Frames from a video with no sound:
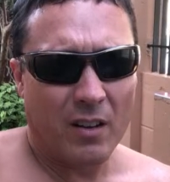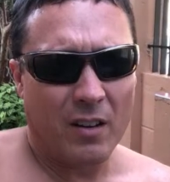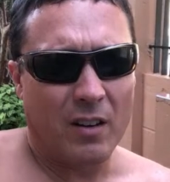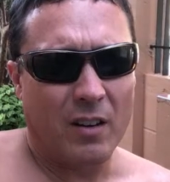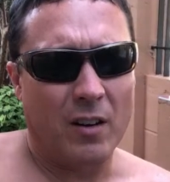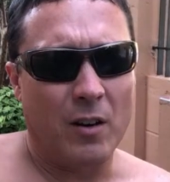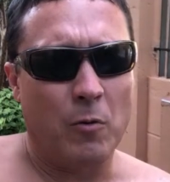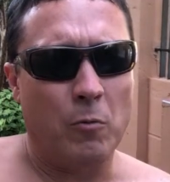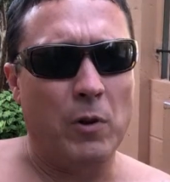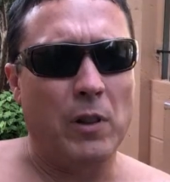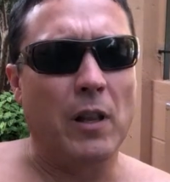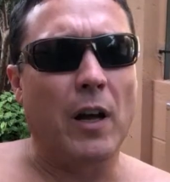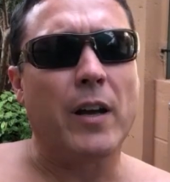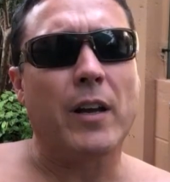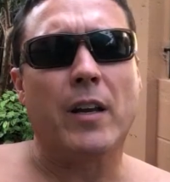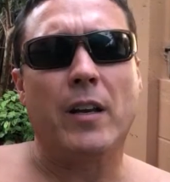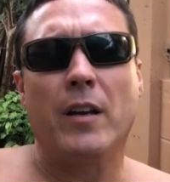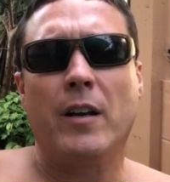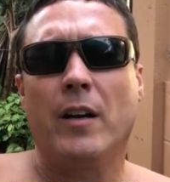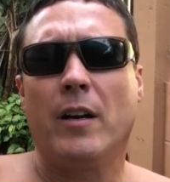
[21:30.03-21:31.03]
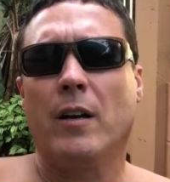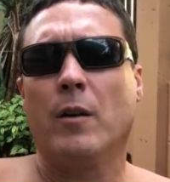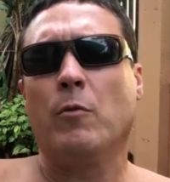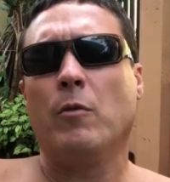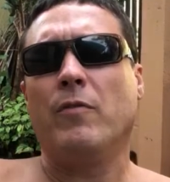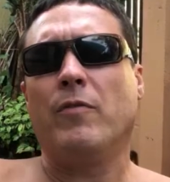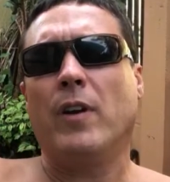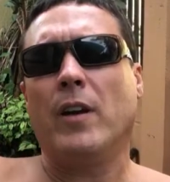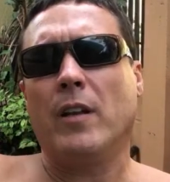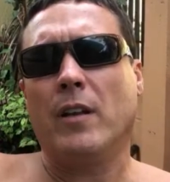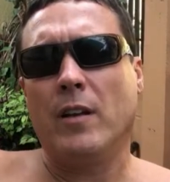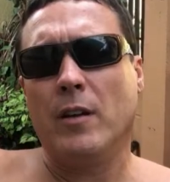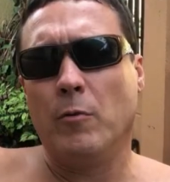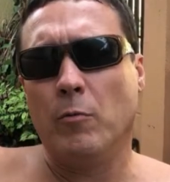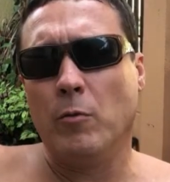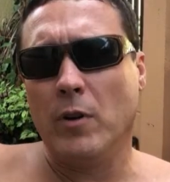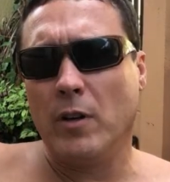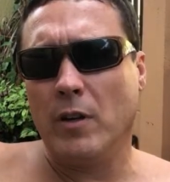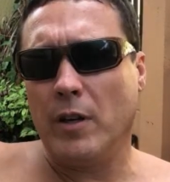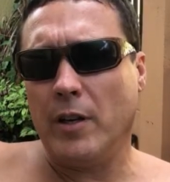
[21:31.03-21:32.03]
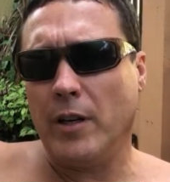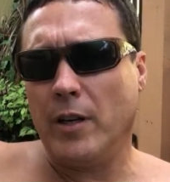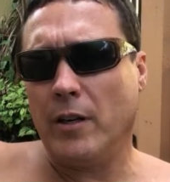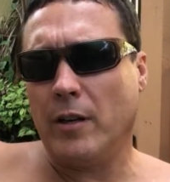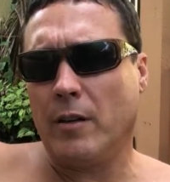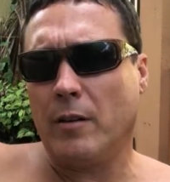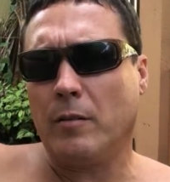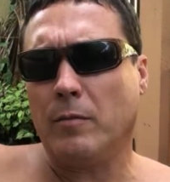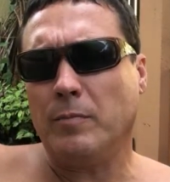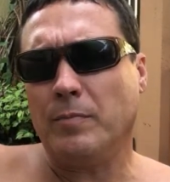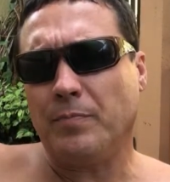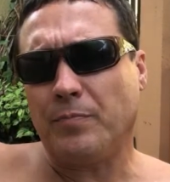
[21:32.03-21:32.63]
You know, we like it here. We've had a good run here.